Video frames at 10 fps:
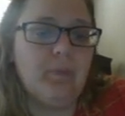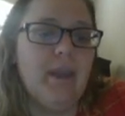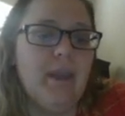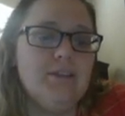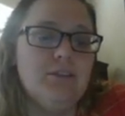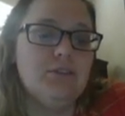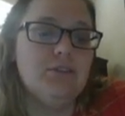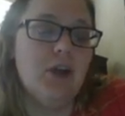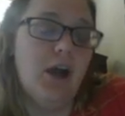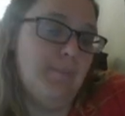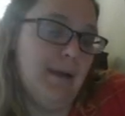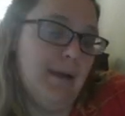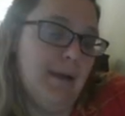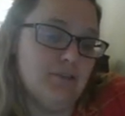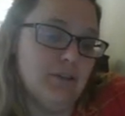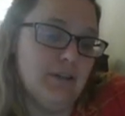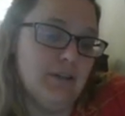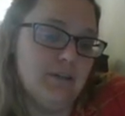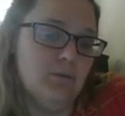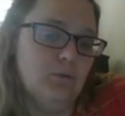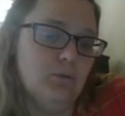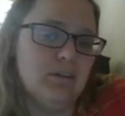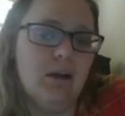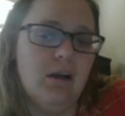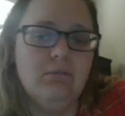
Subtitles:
Okay, so there's compound interest, which